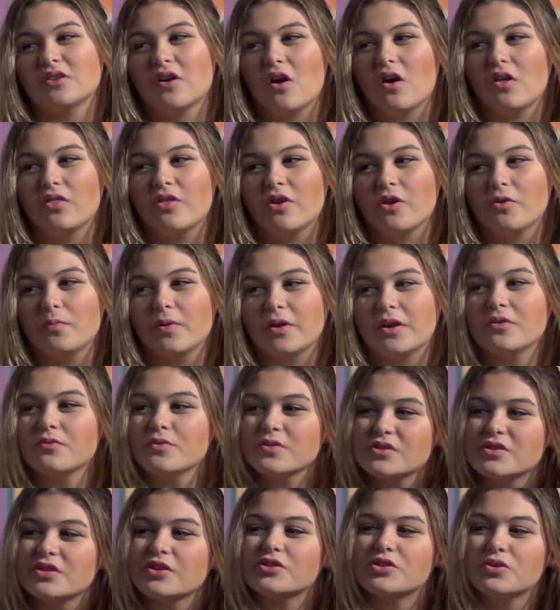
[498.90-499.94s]
called, though, but it
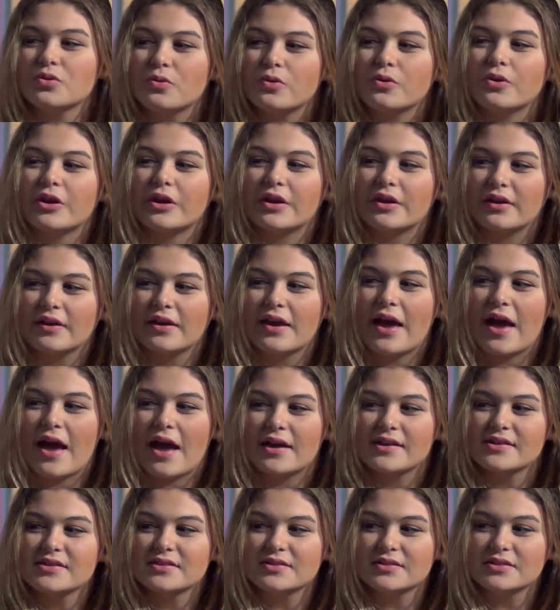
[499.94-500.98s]
was the touring
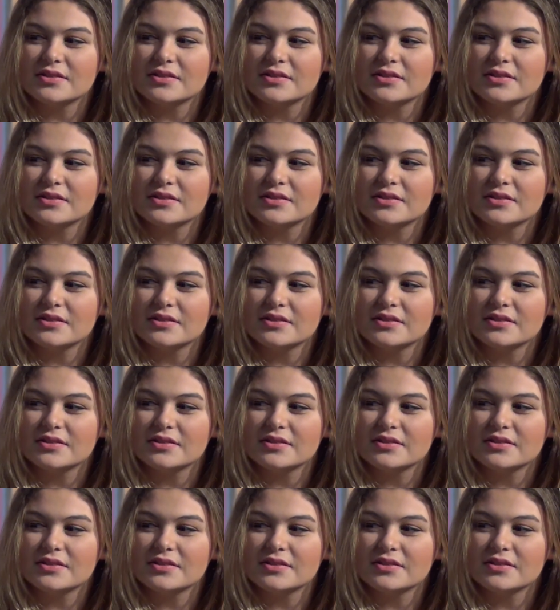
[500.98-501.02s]
cast.